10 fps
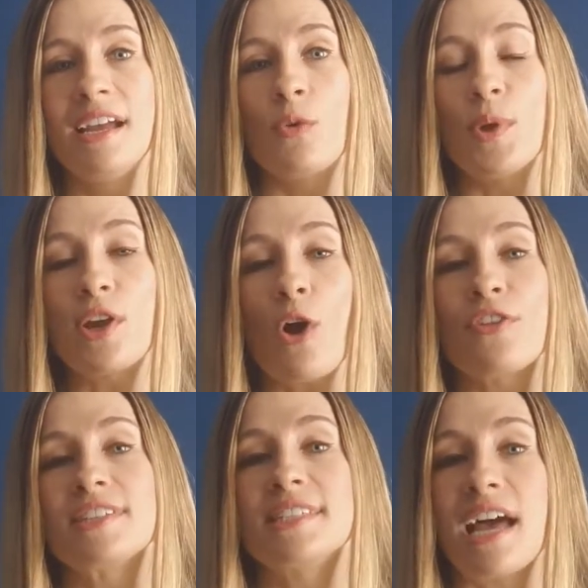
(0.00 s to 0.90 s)
We call
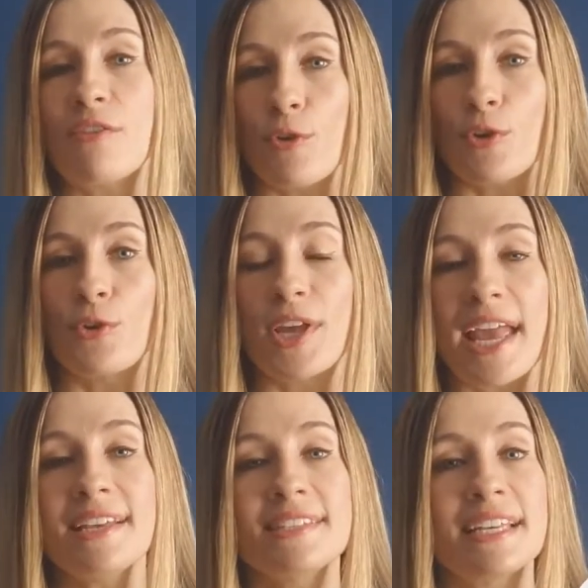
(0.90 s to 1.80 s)
this the Dot Vertical case.